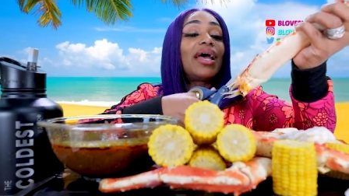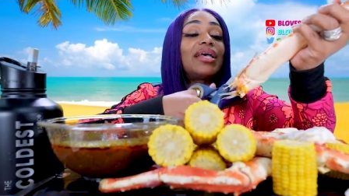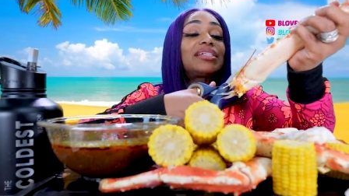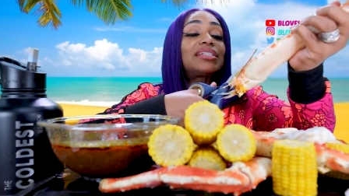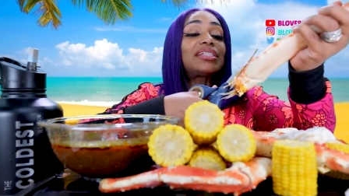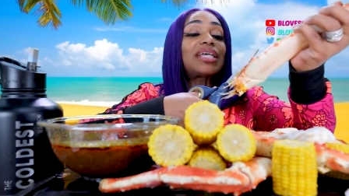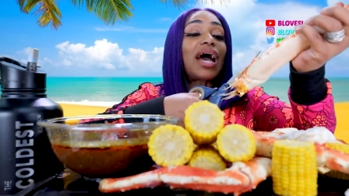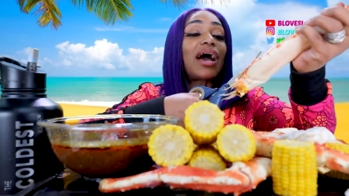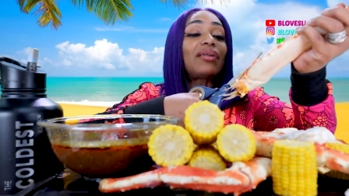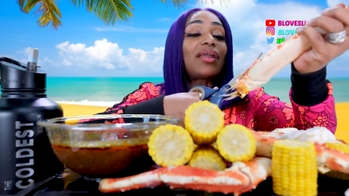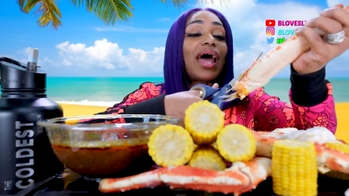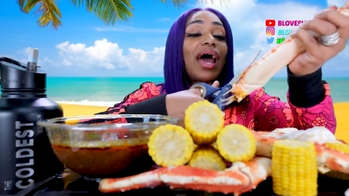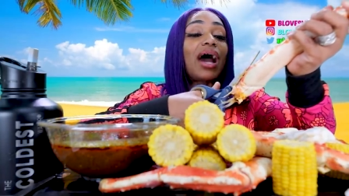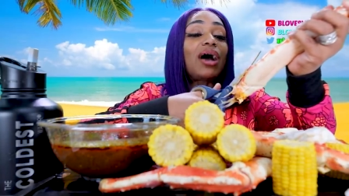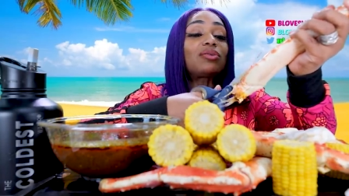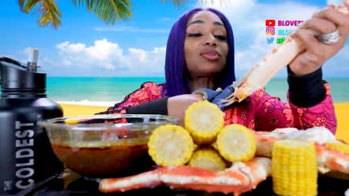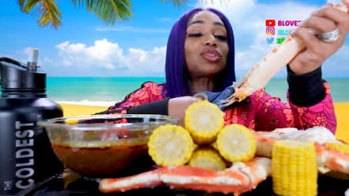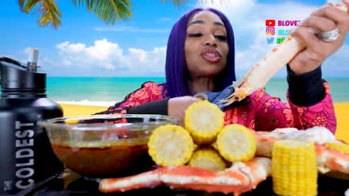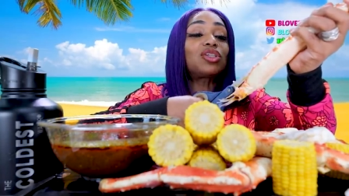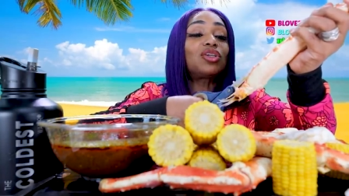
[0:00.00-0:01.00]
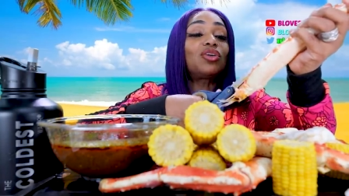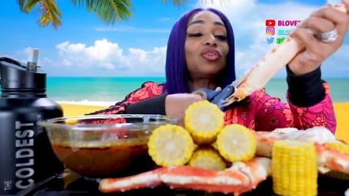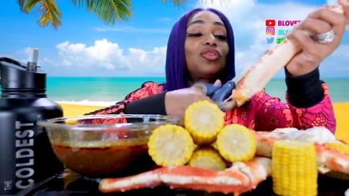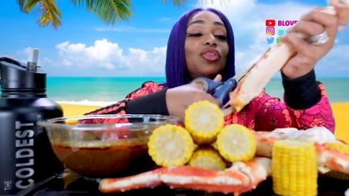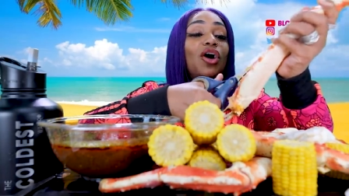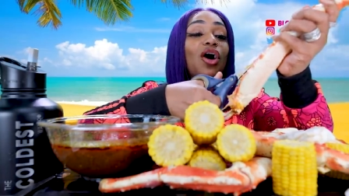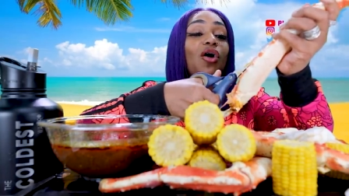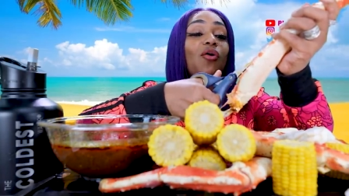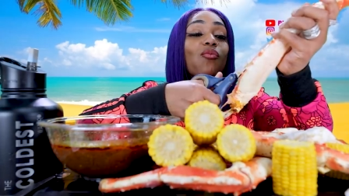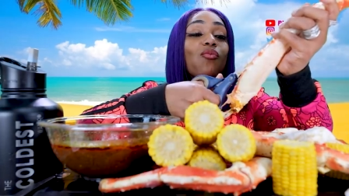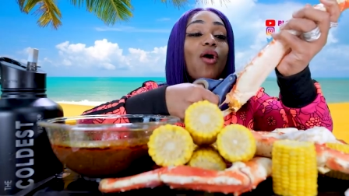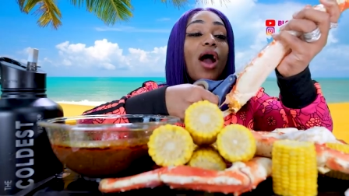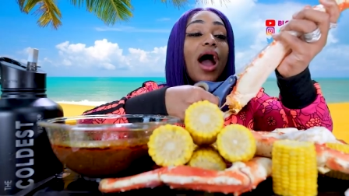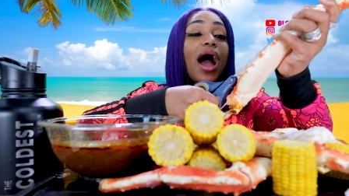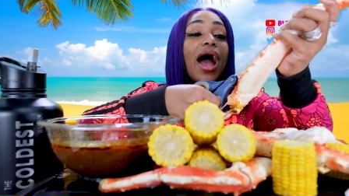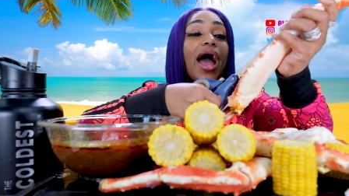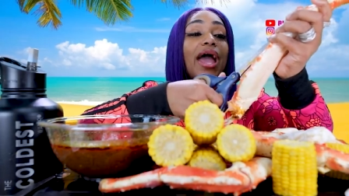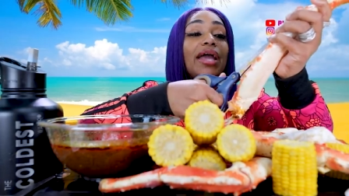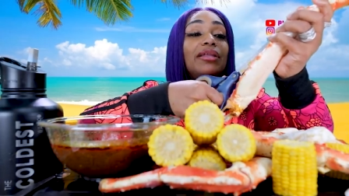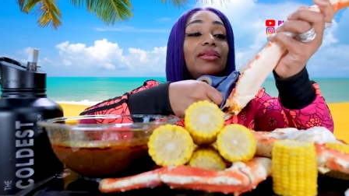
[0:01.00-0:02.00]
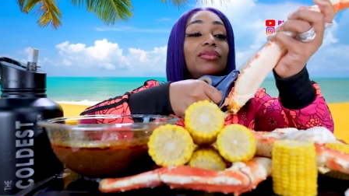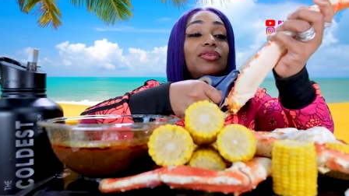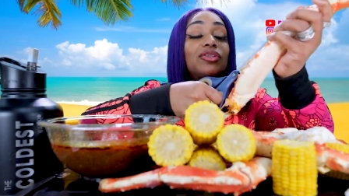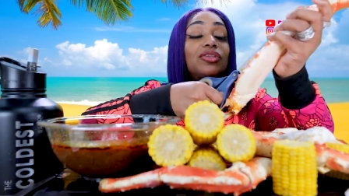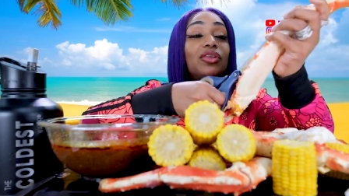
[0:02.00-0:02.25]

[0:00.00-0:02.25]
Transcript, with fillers: Shout out to the right,